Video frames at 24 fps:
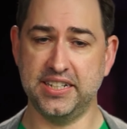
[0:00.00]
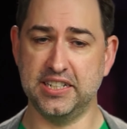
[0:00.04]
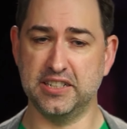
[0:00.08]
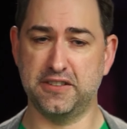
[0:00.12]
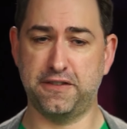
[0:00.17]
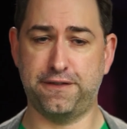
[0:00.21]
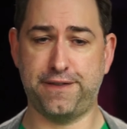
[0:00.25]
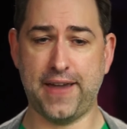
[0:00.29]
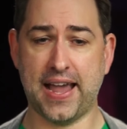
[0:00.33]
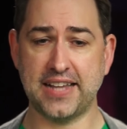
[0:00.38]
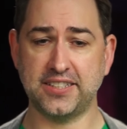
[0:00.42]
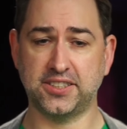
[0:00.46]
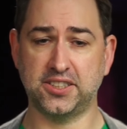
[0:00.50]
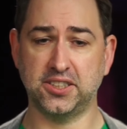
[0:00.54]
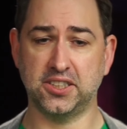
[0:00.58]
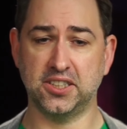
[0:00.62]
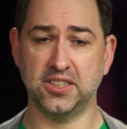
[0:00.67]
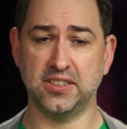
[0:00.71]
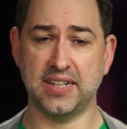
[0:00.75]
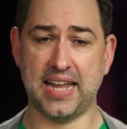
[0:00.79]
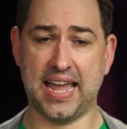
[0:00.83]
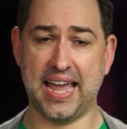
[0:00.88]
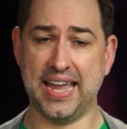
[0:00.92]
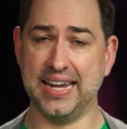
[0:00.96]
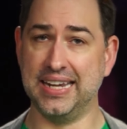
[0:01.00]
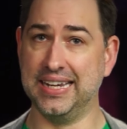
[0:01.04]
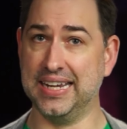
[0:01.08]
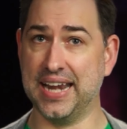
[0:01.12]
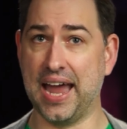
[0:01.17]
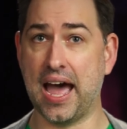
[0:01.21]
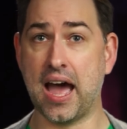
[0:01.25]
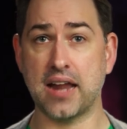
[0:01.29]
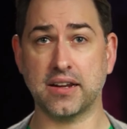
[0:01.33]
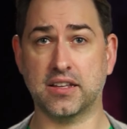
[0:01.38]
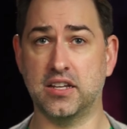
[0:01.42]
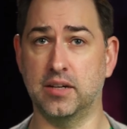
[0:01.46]
is faster and
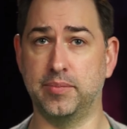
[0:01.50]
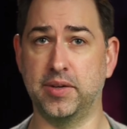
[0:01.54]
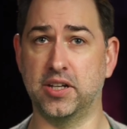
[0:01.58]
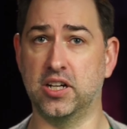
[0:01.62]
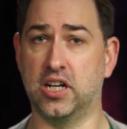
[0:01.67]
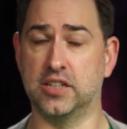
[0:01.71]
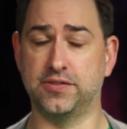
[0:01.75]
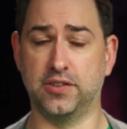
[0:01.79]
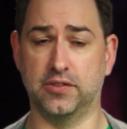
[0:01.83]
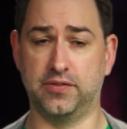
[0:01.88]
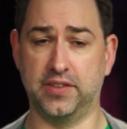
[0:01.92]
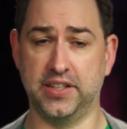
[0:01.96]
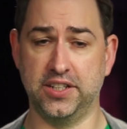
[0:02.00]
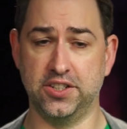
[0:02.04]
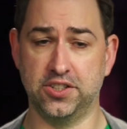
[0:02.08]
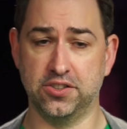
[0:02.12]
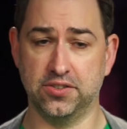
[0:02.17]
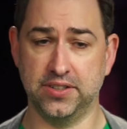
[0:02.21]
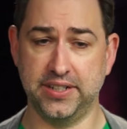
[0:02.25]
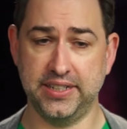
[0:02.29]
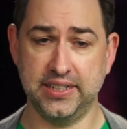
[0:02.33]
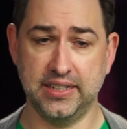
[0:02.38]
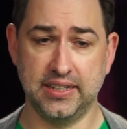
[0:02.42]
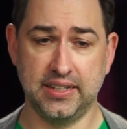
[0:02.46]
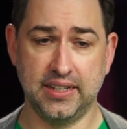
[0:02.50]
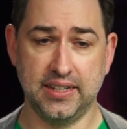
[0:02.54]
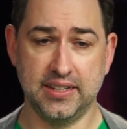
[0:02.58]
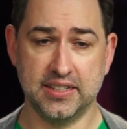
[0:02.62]
not coming off of injury.